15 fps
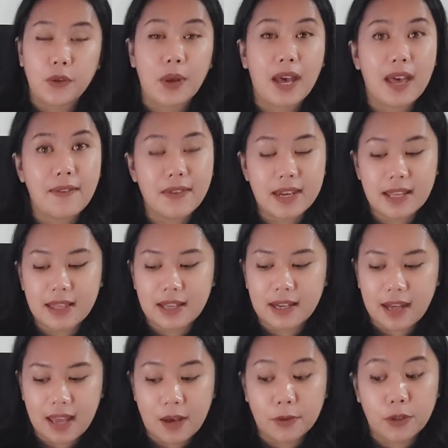And if you haven't in the
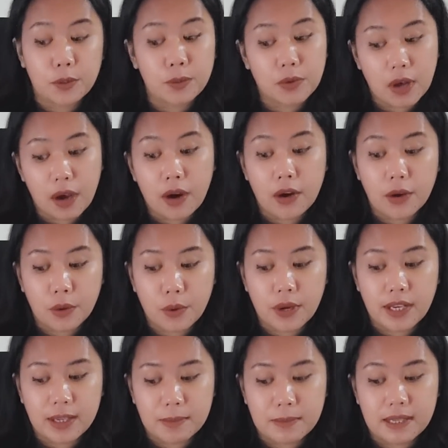now, you are
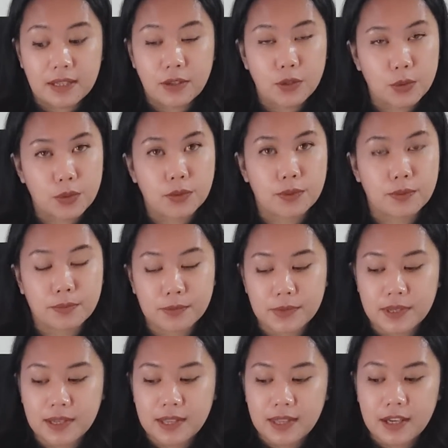going to be soon.
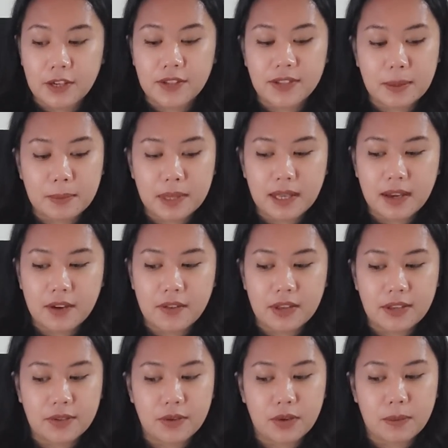There's something here
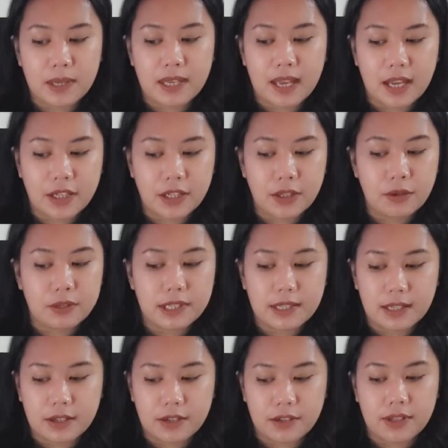that is going to be catching your
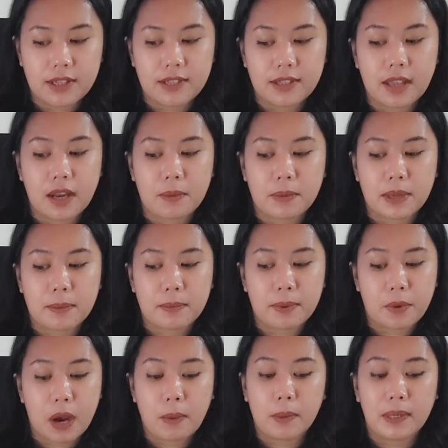attention. It's going to be
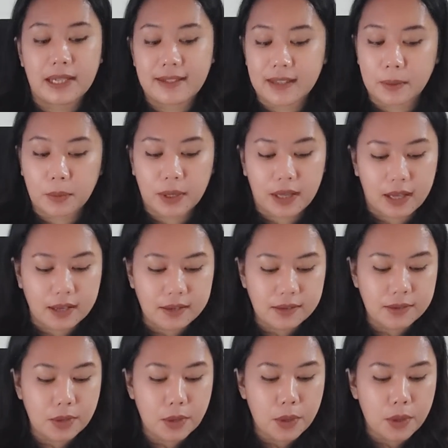probably someone
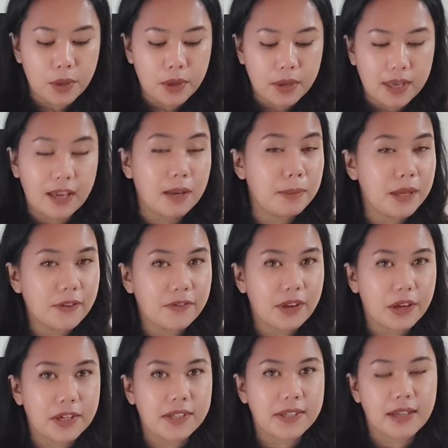else. It could be a
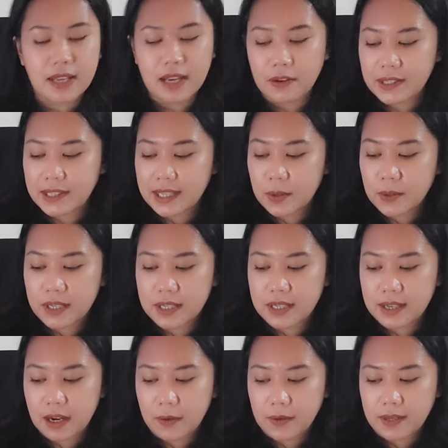fire sign, Aries, Leo,
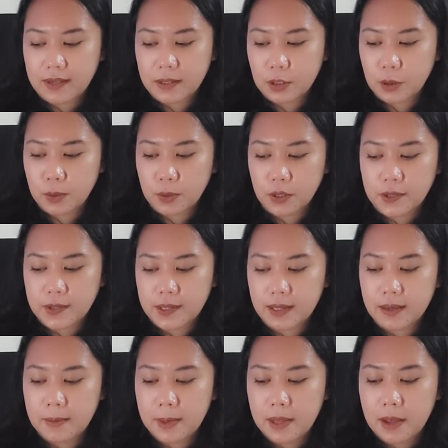Sagittarius, a new
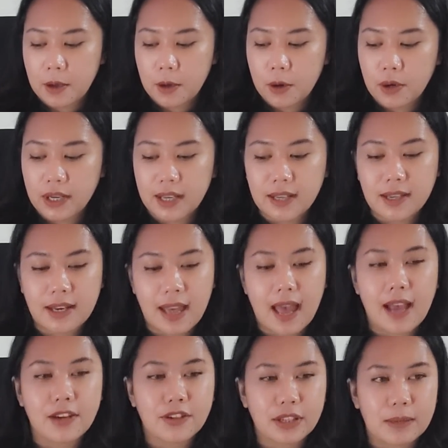person. Or it
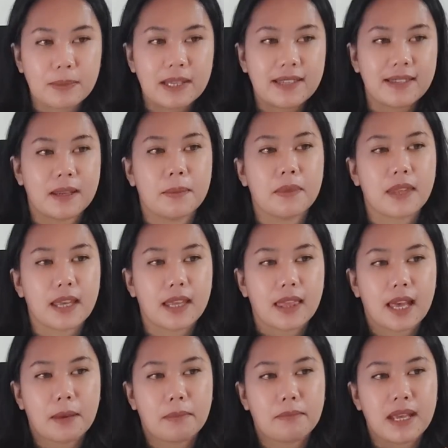could actually be
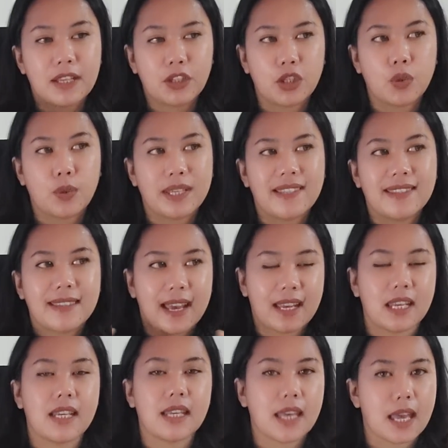something that makes you
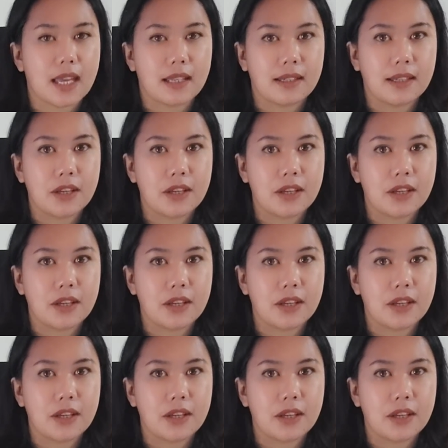excited again.